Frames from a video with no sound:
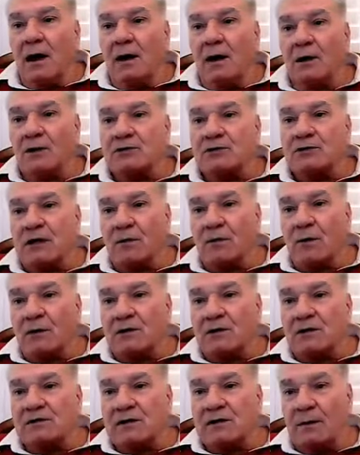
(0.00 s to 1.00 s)
You see what
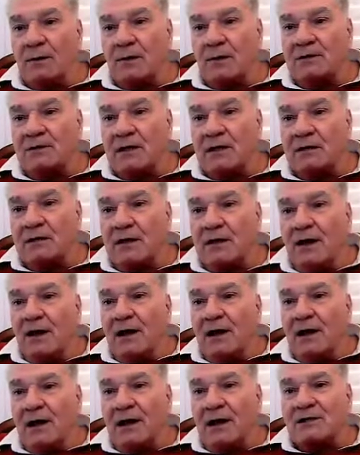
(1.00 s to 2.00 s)
the symbol said?
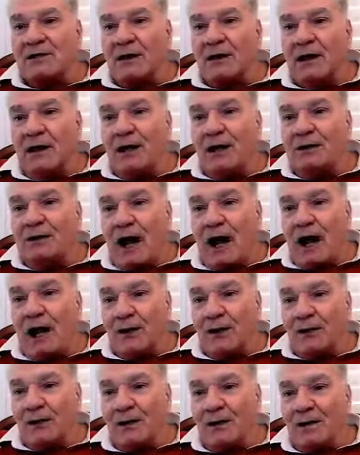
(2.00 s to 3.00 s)
Here's a little
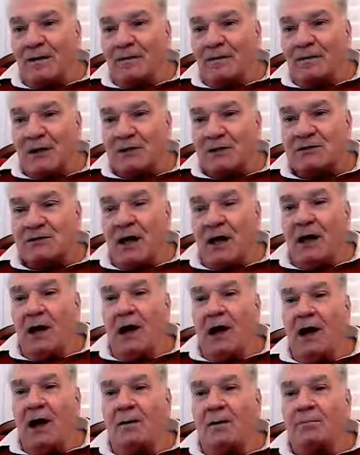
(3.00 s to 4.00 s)
diode, this
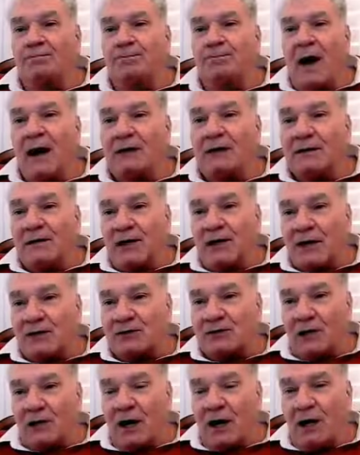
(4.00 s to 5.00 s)

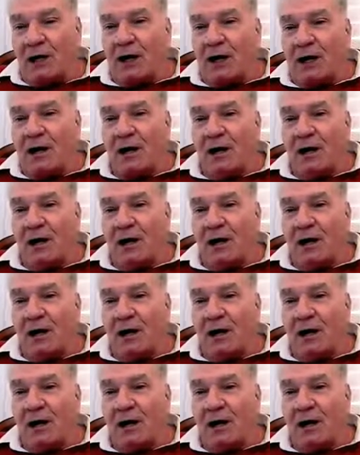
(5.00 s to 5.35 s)
bidirectional